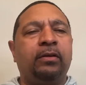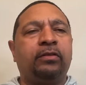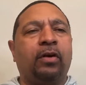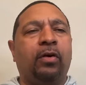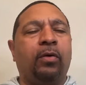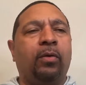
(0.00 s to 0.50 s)

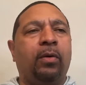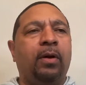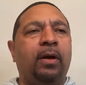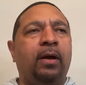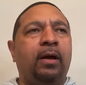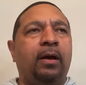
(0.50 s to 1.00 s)
So
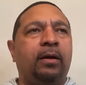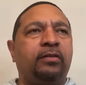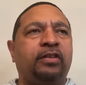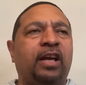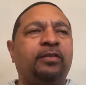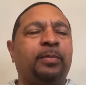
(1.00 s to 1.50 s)

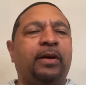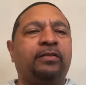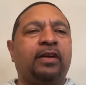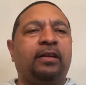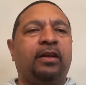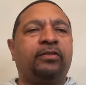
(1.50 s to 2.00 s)
Shakespeare
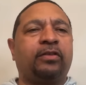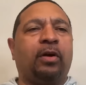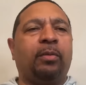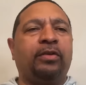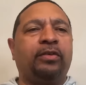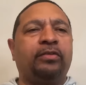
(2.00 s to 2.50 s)
said there's
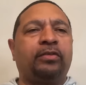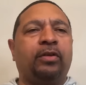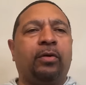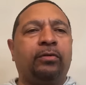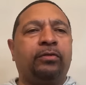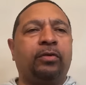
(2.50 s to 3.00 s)
sermons in
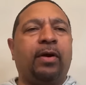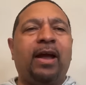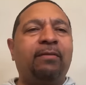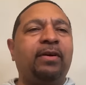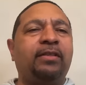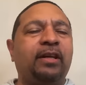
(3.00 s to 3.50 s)
stone. So
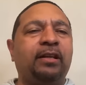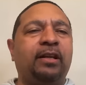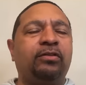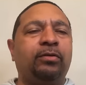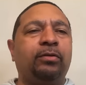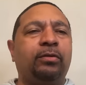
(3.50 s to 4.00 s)
everything
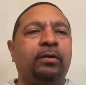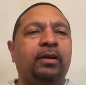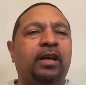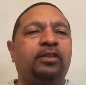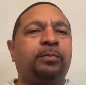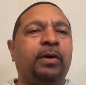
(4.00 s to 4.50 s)
that you
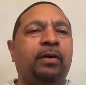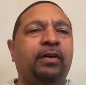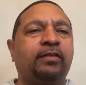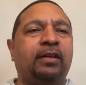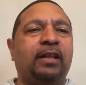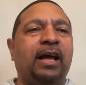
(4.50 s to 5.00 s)

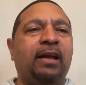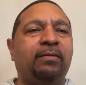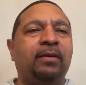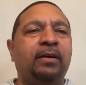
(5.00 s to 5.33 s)
experience in life